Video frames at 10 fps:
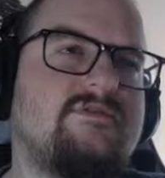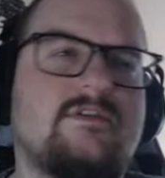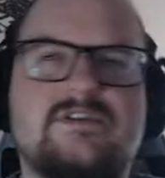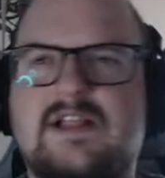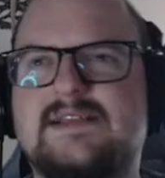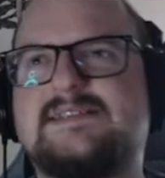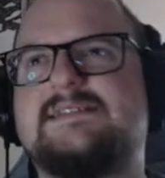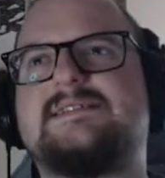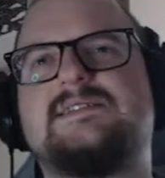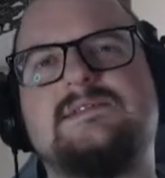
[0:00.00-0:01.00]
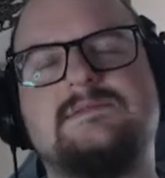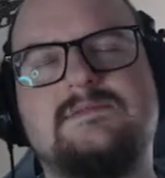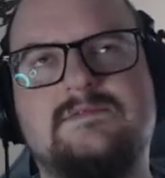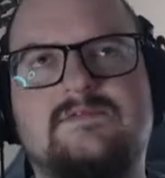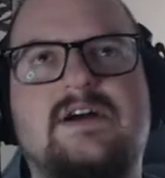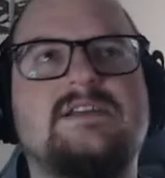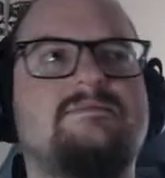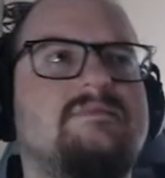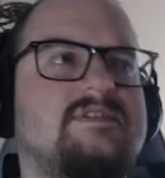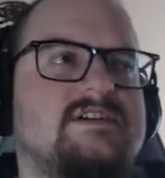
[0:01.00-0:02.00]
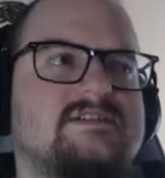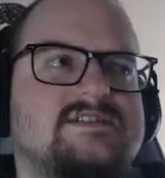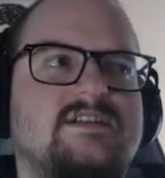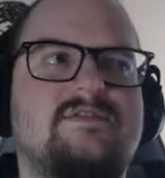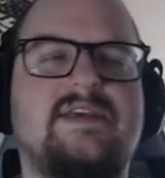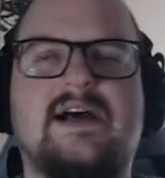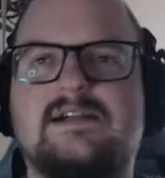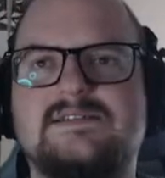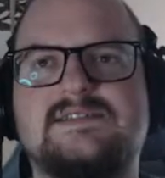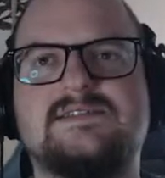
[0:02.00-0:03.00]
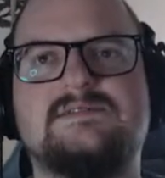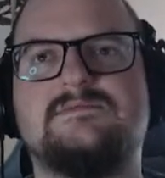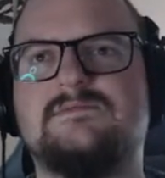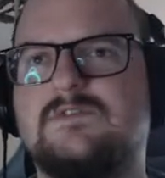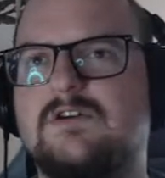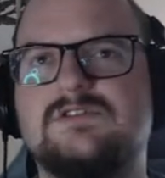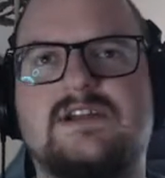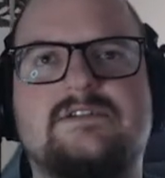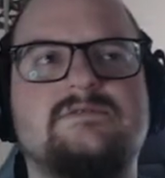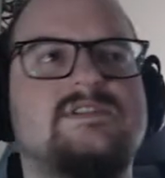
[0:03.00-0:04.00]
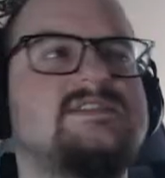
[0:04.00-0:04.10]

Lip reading: 4 classes, right? Because nothing else goes around